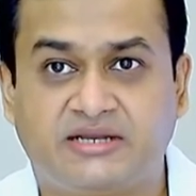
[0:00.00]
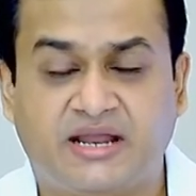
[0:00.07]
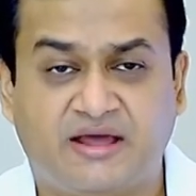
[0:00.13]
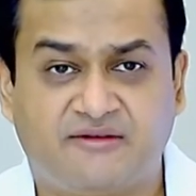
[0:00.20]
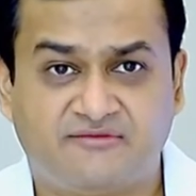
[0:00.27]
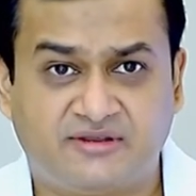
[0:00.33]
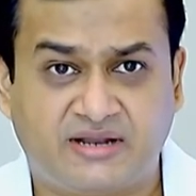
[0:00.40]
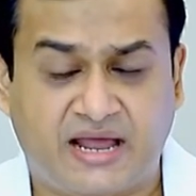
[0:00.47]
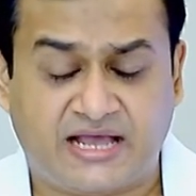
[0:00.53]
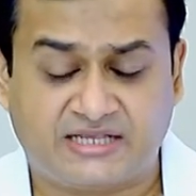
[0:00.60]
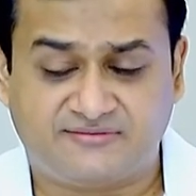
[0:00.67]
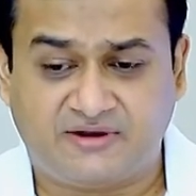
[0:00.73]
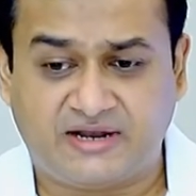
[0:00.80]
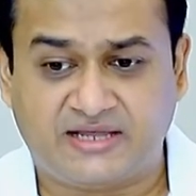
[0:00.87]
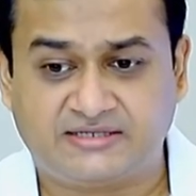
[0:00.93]
and
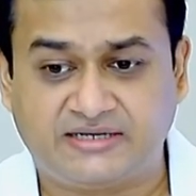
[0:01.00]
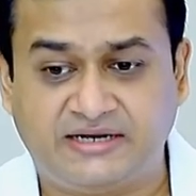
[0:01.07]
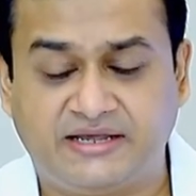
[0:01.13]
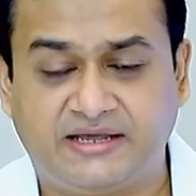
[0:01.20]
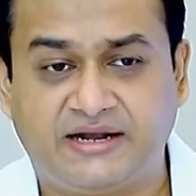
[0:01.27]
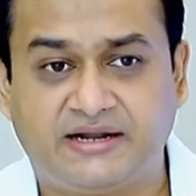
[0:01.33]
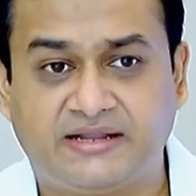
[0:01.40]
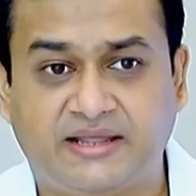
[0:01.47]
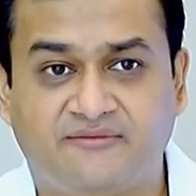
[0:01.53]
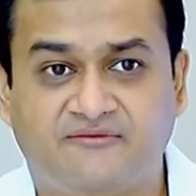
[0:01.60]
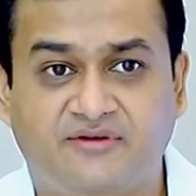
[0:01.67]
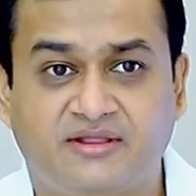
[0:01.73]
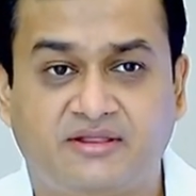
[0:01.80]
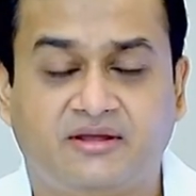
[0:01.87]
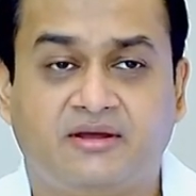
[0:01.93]
as well as integrate them
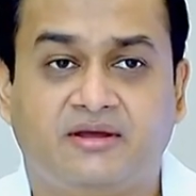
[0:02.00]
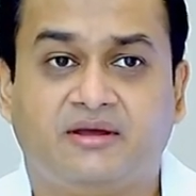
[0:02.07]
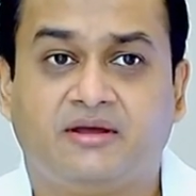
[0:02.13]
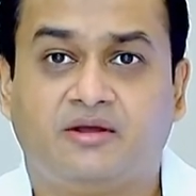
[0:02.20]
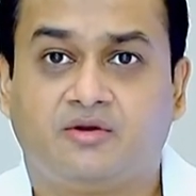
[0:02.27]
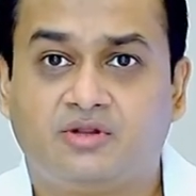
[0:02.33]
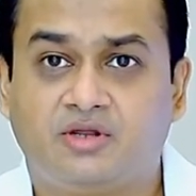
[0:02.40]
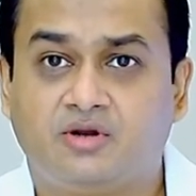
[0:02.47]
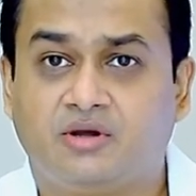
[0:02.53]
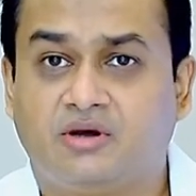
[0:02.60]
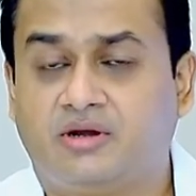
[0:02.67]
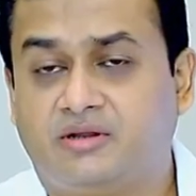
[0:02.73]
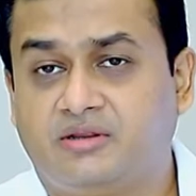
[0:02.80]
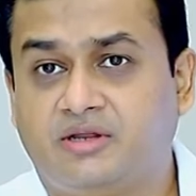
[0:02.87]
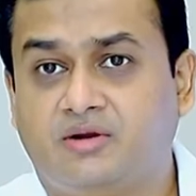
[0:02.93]
with
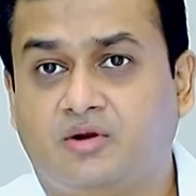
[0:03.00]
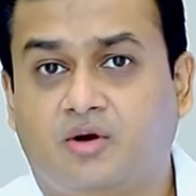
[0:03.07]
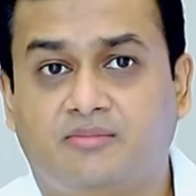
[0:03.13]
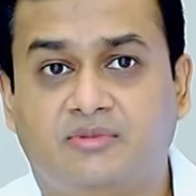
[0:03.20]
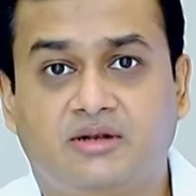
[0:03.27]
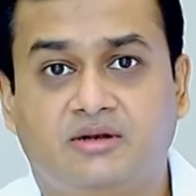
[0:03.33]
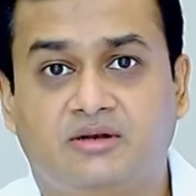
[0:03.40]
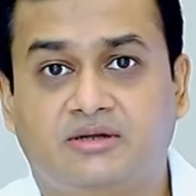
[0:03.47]
the normal